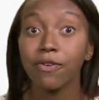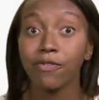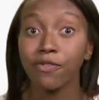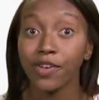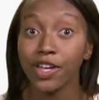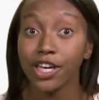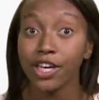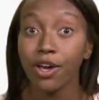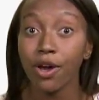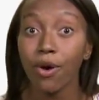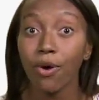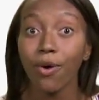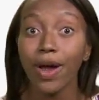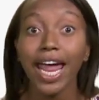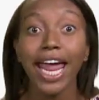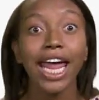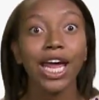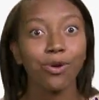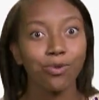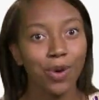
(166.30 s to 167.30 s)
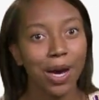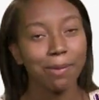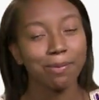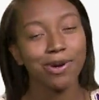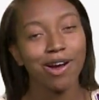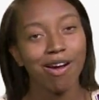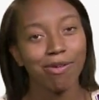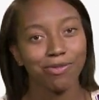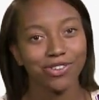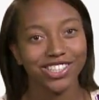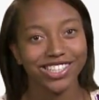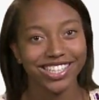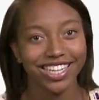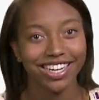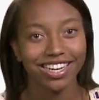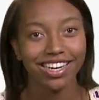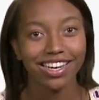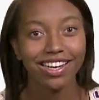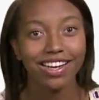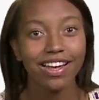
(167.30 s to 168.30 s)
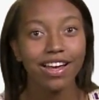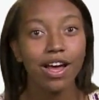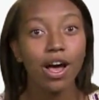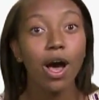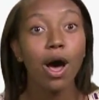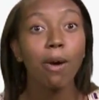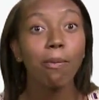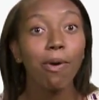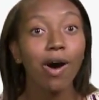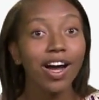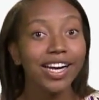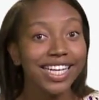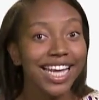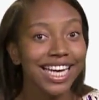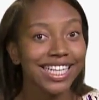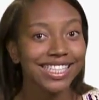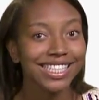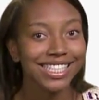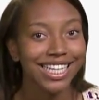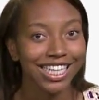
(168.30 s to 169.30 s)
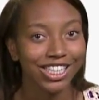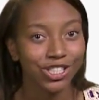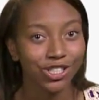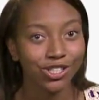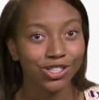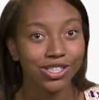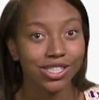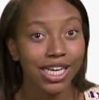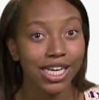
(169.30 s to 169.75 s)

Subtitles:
video, and web conferencing. Podcast lectures